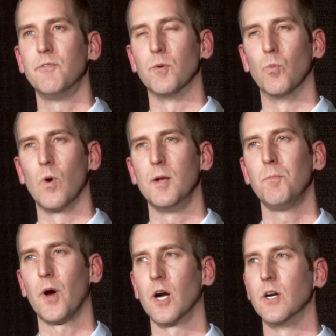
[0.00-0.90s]
from one
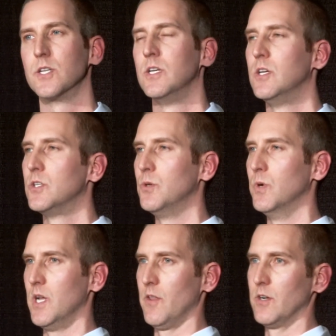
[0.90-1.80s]
part to
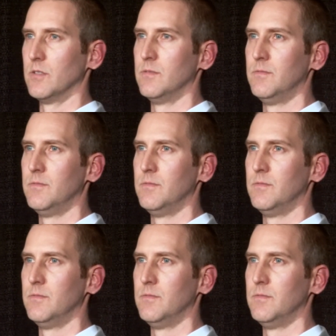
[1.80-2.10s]
another.